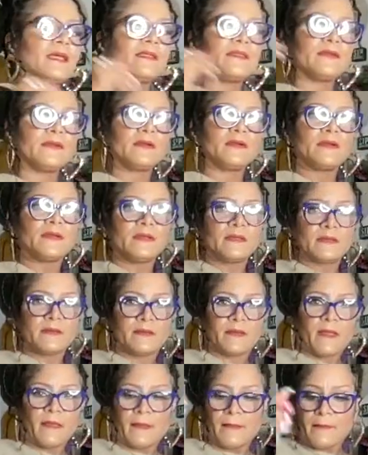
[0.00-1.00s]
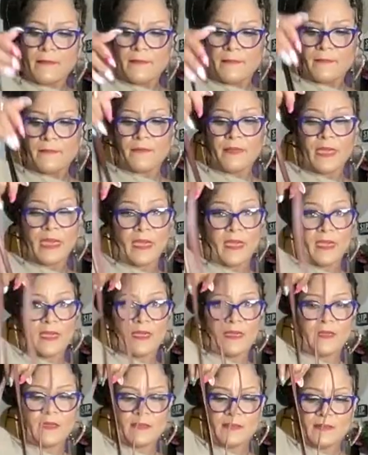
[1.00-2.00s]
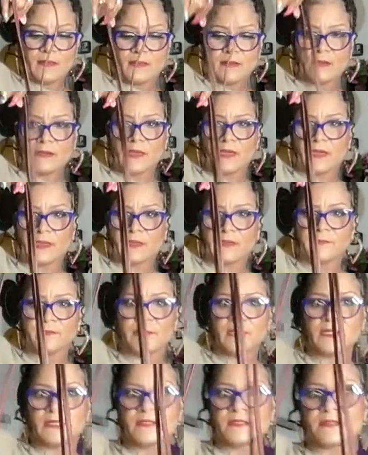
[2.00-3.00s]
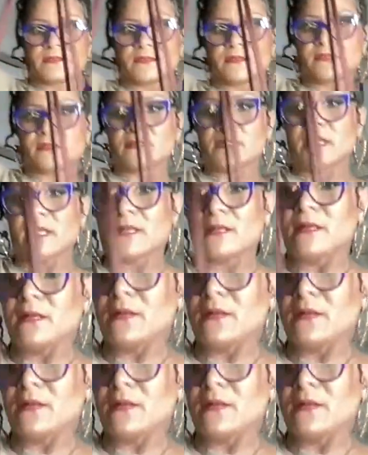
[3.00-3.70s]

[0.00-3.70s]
leather bag, okay? Like a